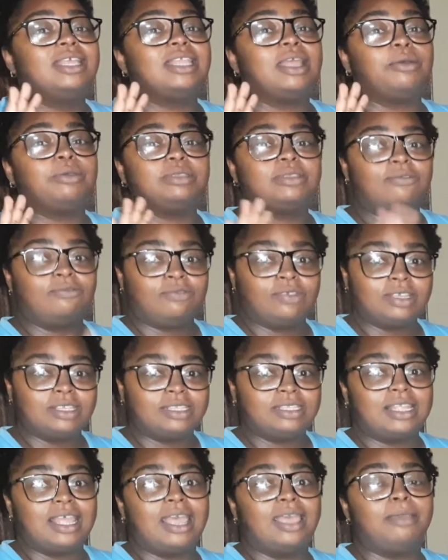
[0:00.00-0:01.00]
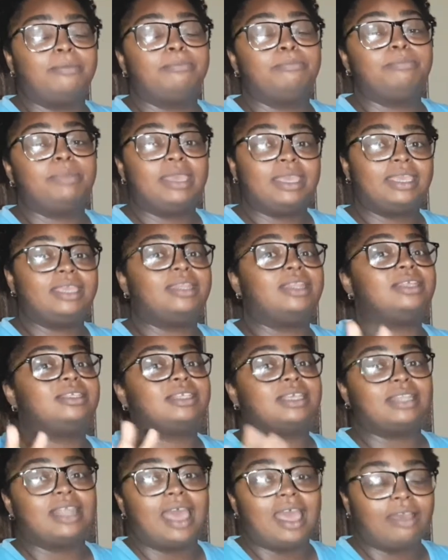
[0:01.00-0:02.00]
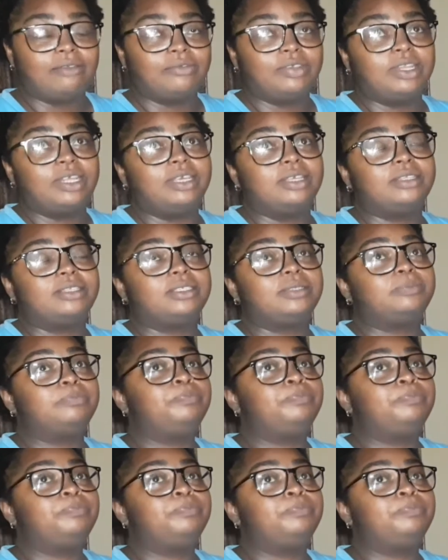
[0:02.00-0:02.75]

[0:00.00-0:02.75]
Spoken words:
That was the first time baking it and having it.